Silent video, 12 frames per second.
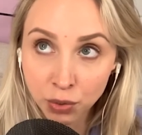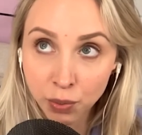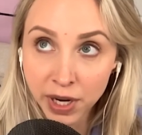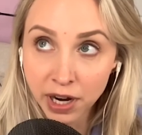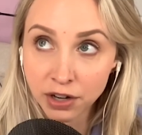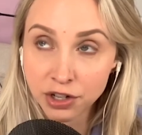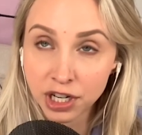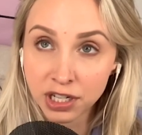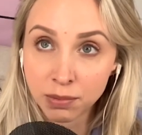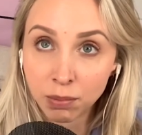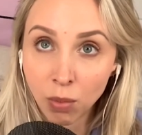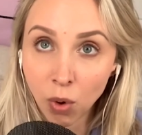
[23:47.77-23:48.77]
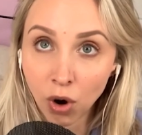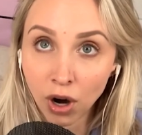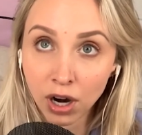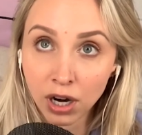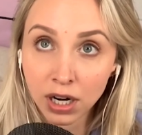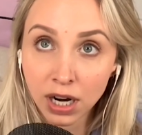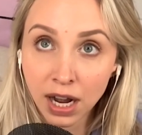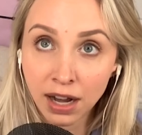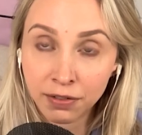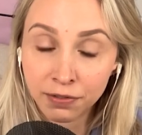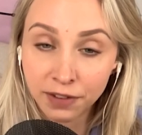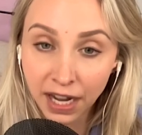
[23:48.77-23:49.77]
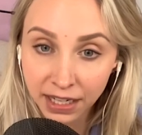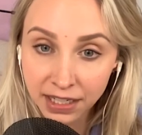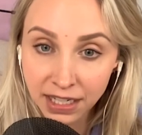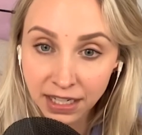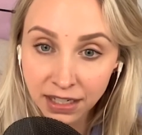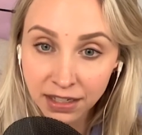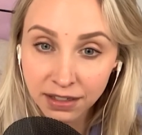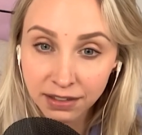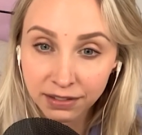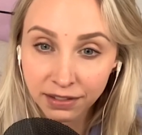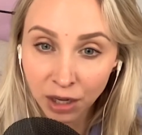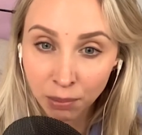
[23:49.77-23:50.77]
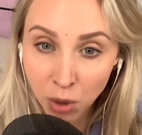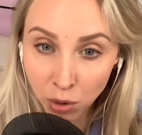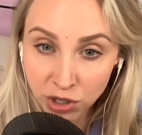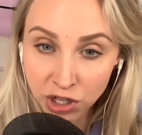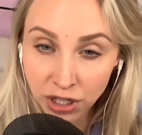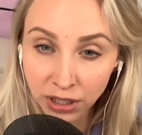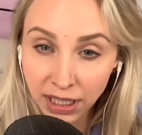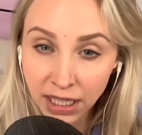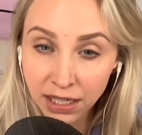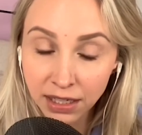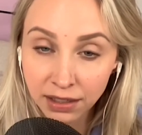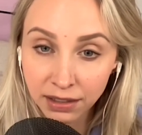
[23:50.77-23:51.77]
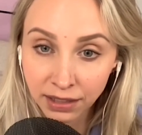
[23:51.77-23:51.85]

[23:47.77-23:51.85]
we are just more affected emotionally.